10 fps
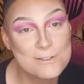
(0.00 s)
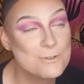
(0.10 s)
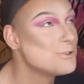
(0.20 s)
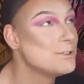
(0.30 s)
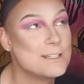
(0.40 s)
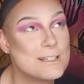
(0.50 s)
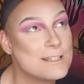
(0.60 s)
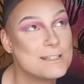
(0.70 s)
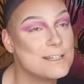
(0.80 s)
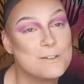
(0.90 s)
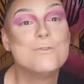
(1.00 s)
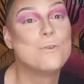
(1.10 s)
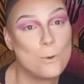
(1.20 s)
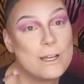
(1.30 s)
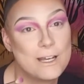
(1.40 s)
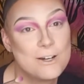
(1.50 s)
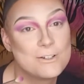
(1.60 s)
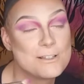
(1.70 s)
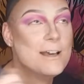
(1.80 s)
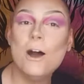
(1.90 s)
social distancing for
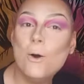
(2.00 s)
years.